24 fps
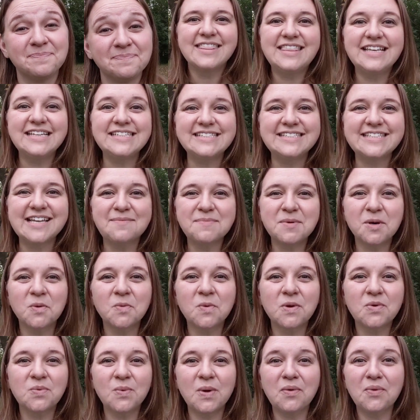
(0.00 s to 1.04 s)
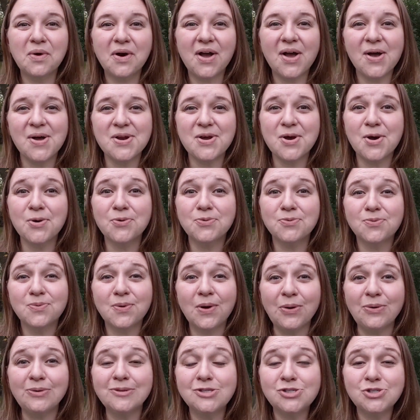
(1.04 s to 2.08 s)
This summer when we were on a
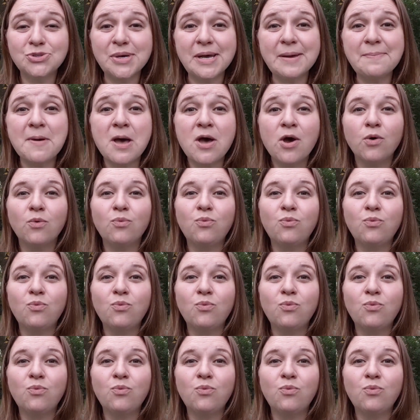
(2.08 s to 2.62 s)
road trip,